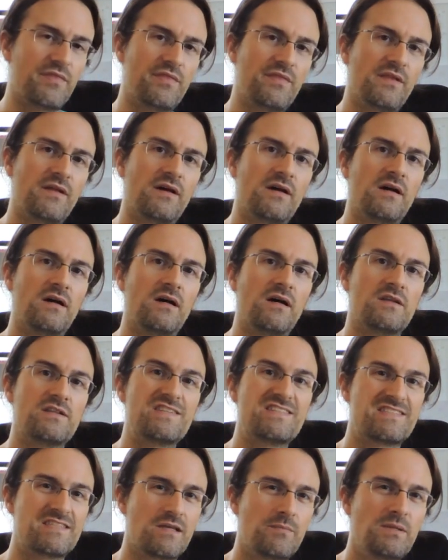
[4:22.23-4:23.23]
The
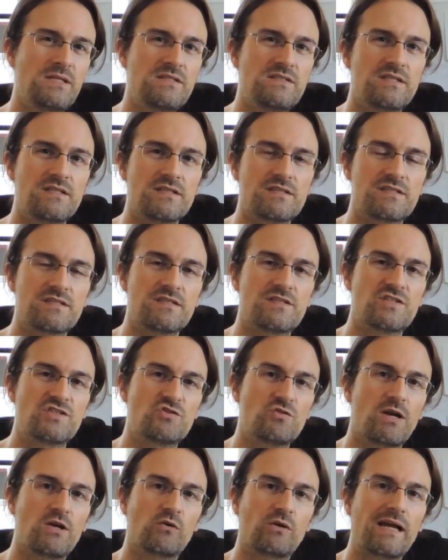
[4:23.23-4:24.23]
70s
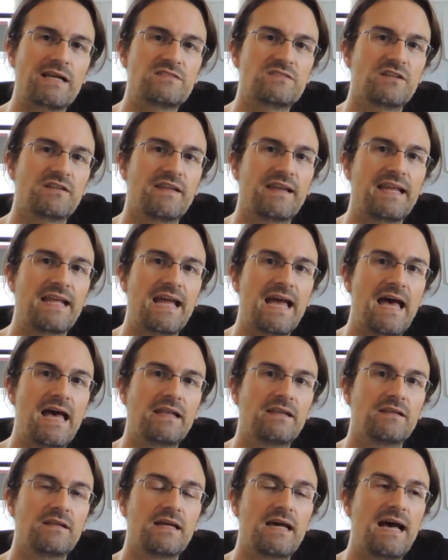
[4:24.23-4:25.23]
Stratocaster that I
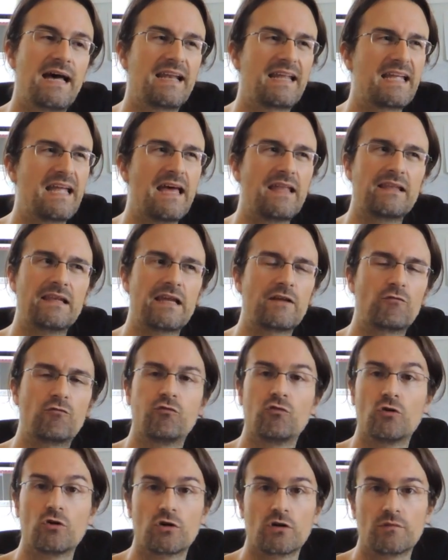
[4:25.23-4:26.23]
had, and I had like
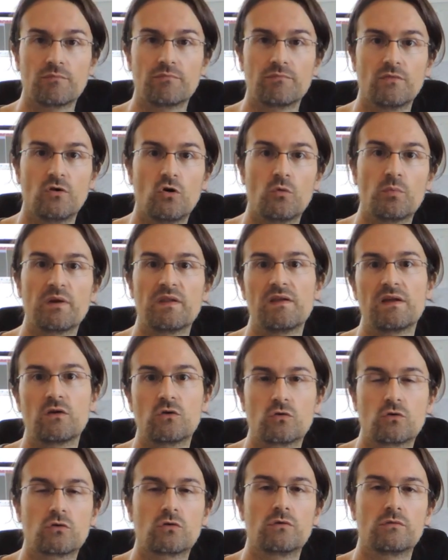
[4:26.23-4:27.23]
4
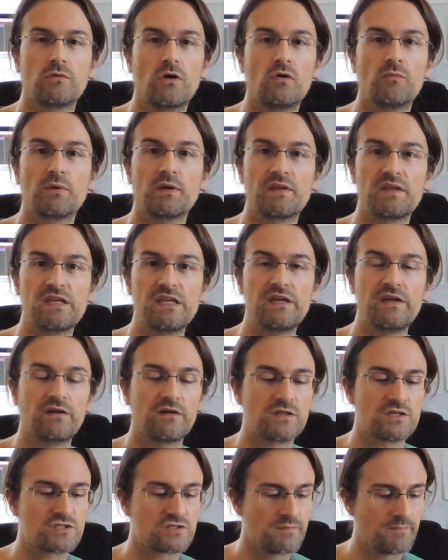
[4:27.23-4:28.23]
over the
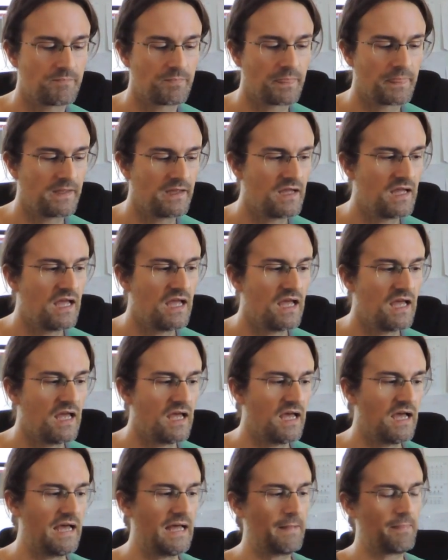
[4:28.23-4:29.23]
years,
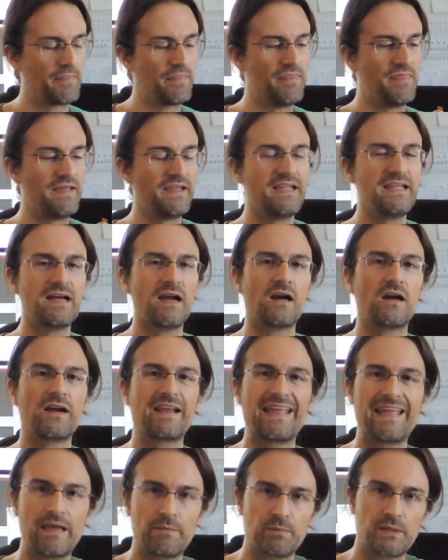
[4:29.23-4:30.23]
they are
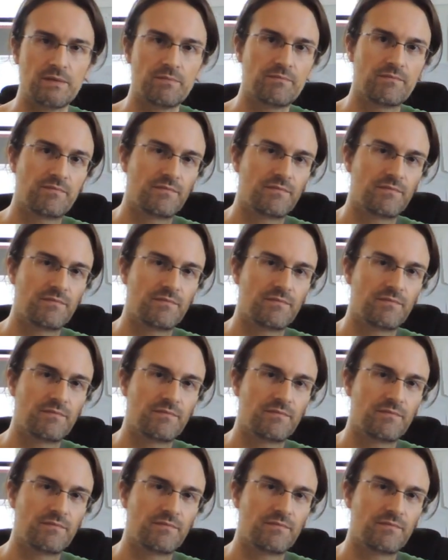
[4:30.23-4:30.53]
heavy.